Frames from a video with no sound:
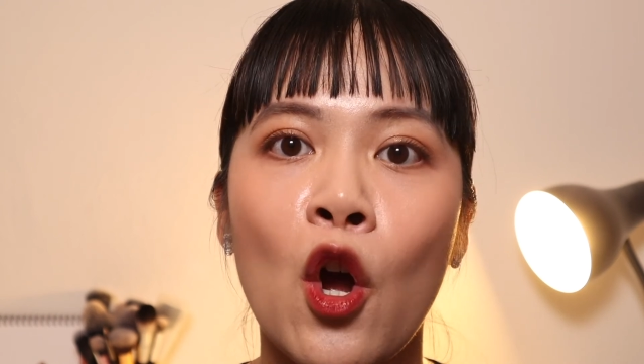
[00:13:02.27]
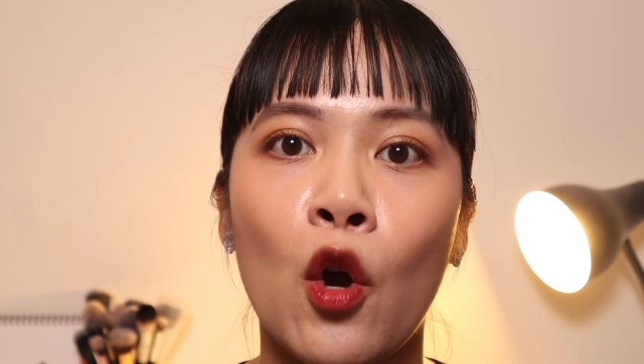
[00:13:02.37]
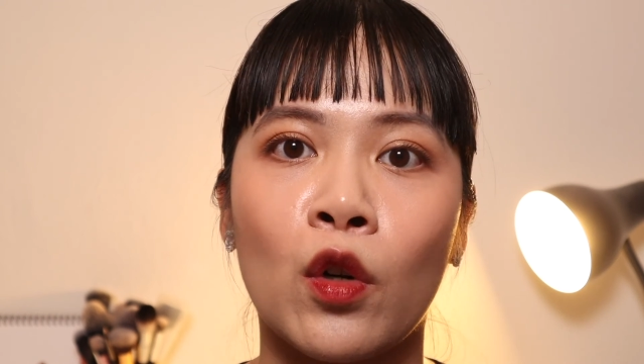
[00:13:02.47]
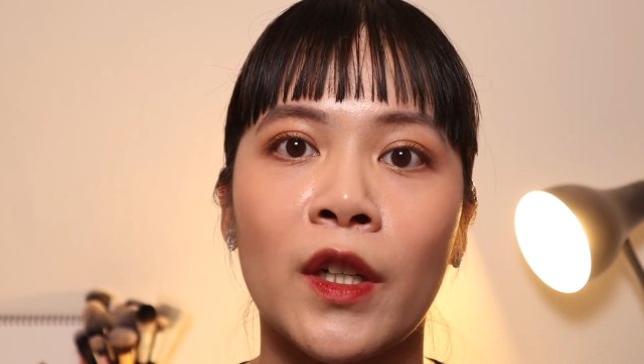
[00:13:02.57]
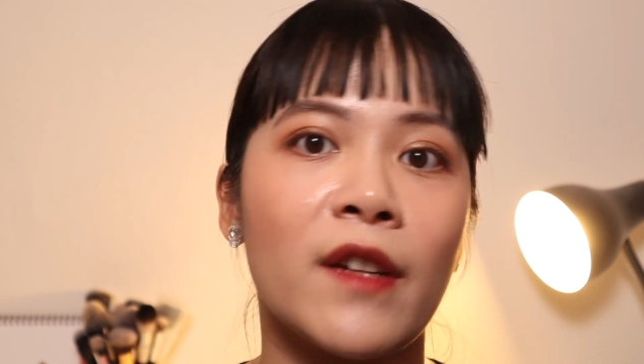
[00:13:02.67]

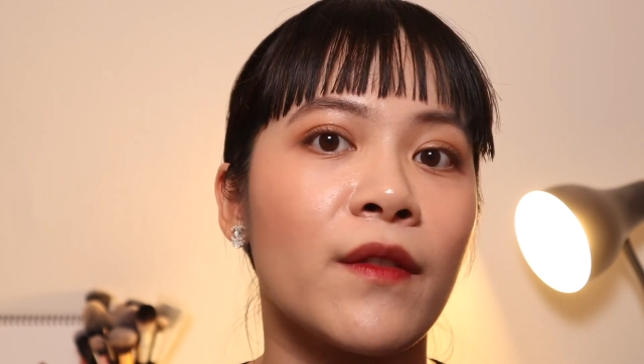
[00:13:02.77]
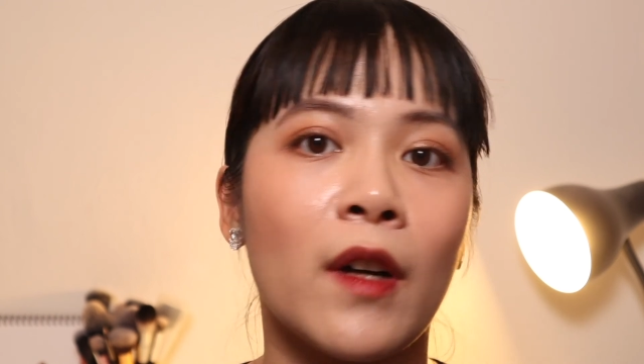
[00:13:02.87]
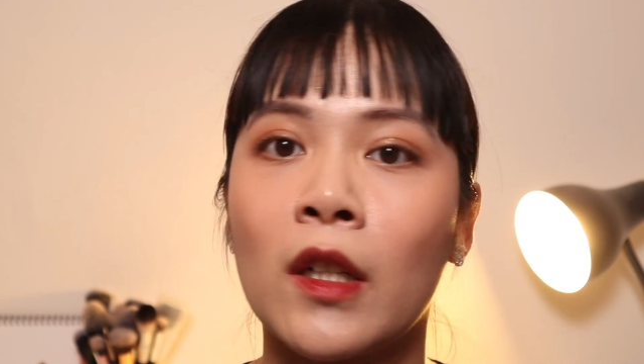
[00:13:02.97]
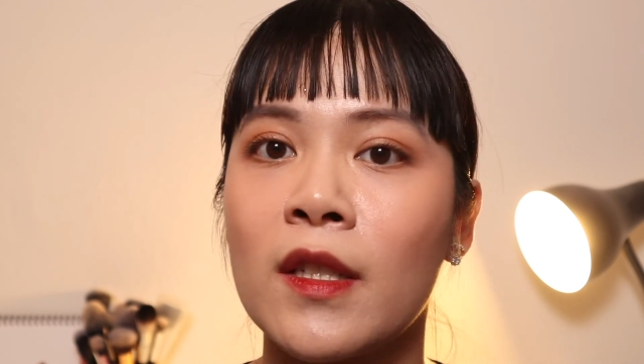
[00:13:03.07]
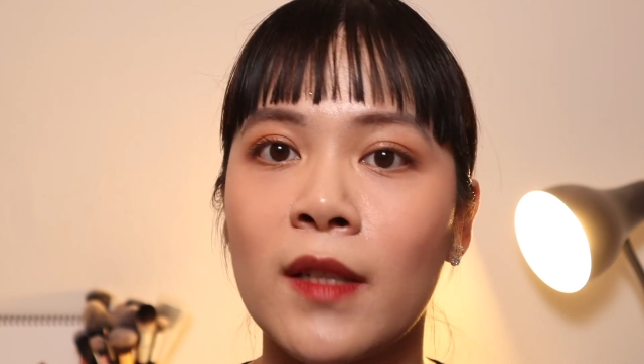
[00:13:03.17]
or if
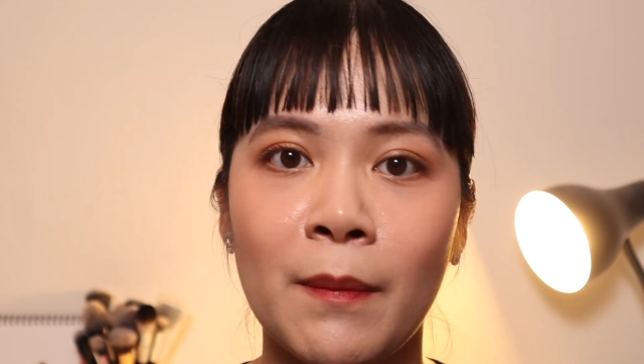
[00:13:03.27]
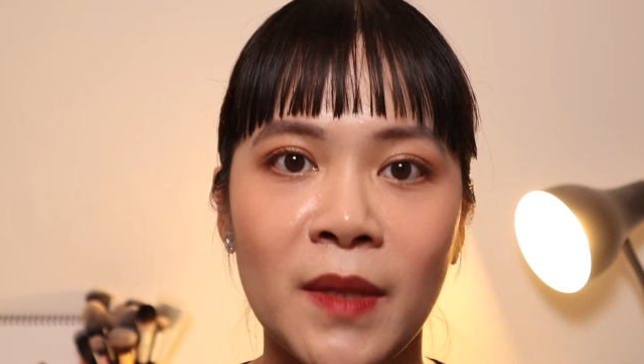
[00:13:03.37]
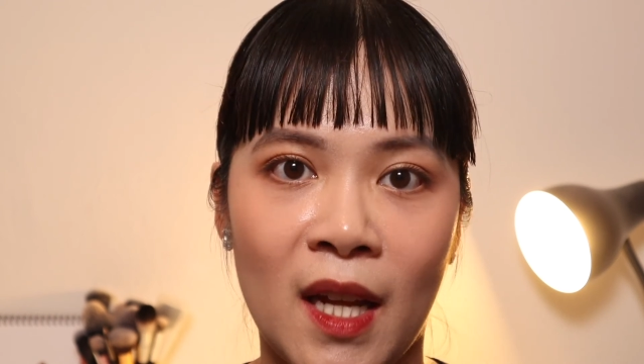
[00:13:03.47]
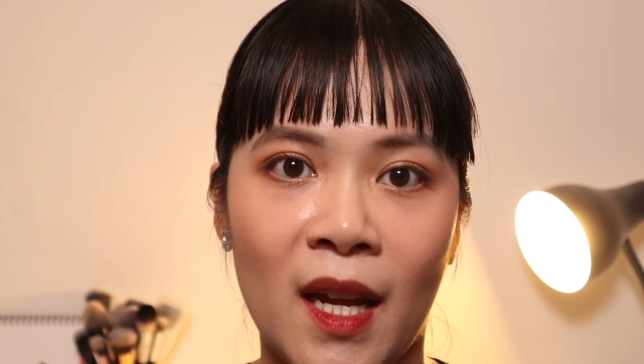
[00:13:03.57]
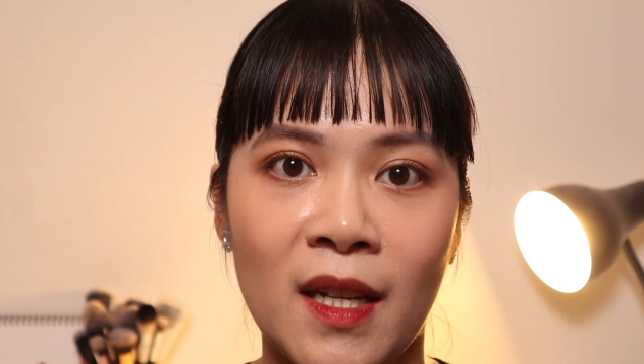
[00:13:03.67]
on some
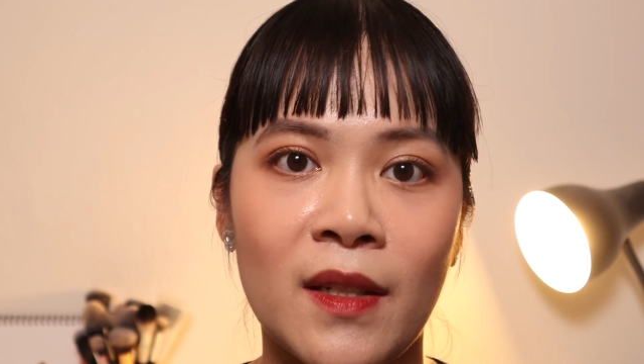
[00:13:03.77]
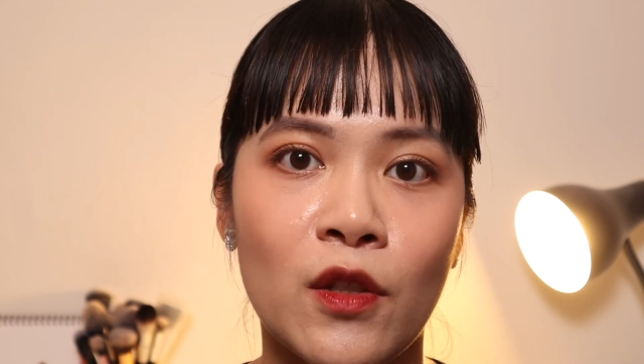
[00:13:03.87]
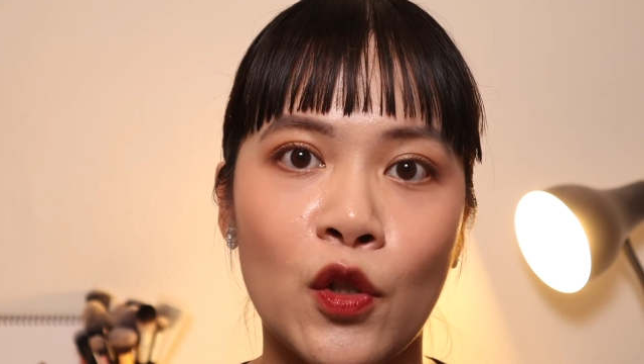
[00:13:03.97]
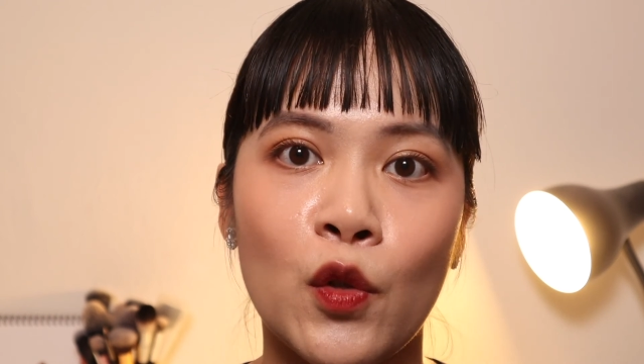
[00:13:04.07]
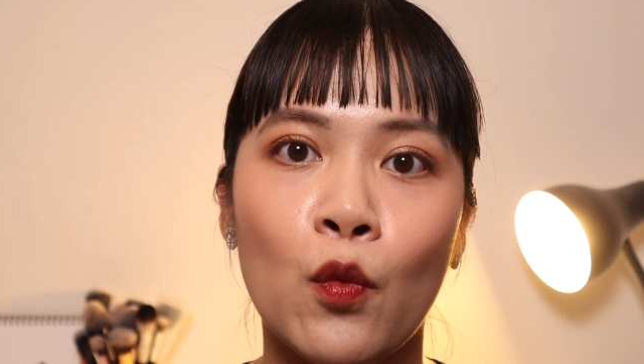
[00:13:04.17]
days
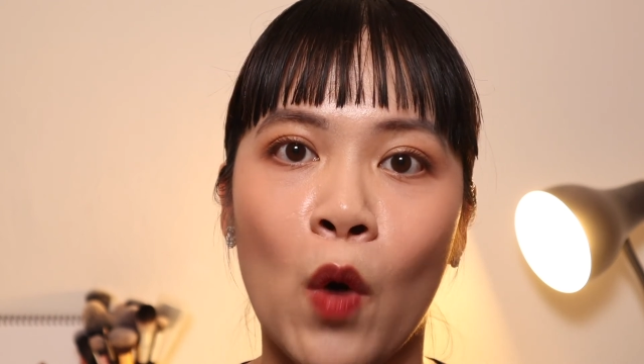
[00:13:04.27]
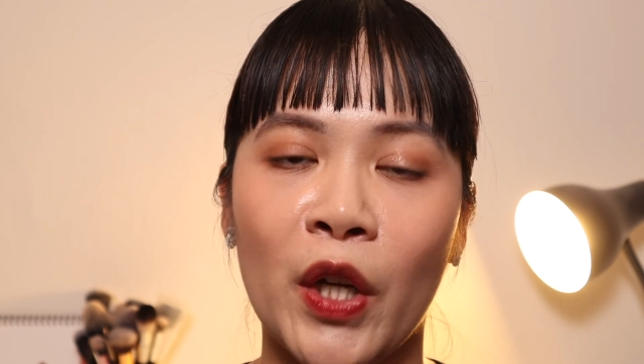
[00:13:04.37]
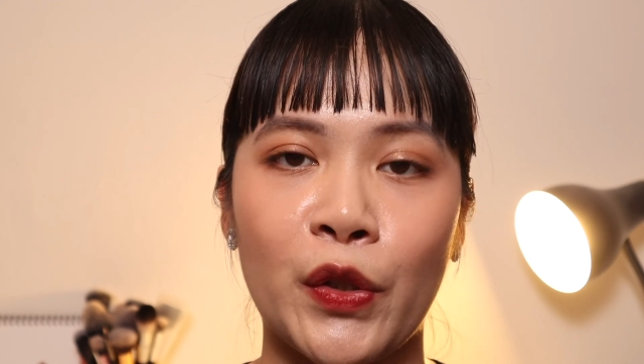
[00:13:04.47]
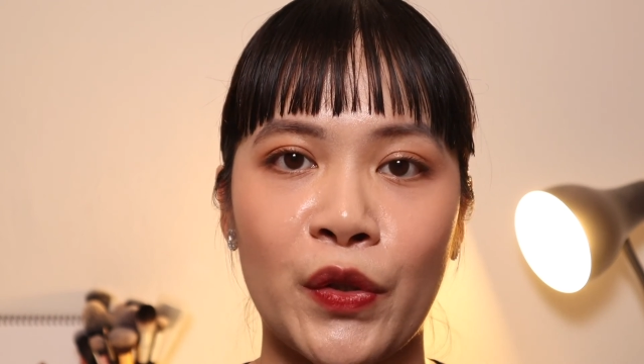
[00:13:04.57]
you want your